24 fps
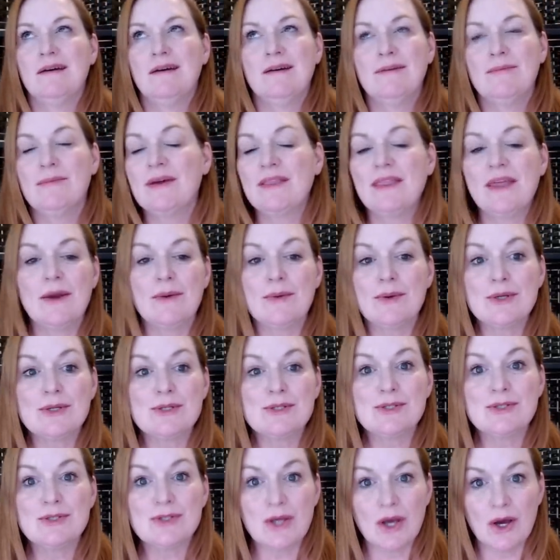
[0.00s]
But they were
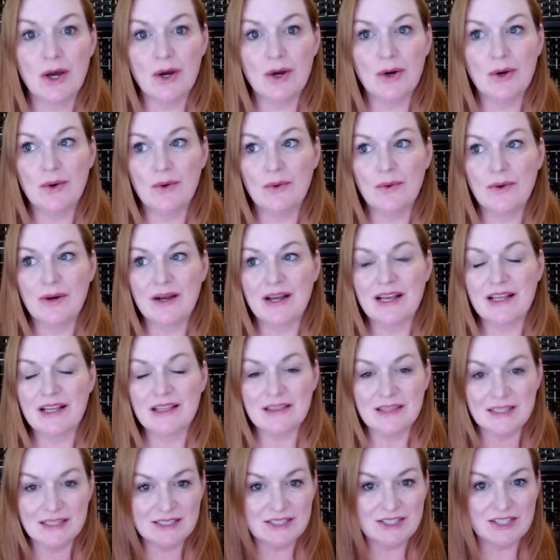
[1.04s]
so
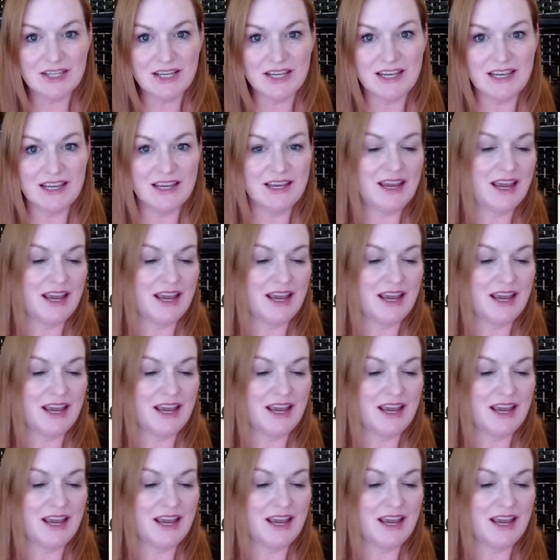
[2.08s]
glitchy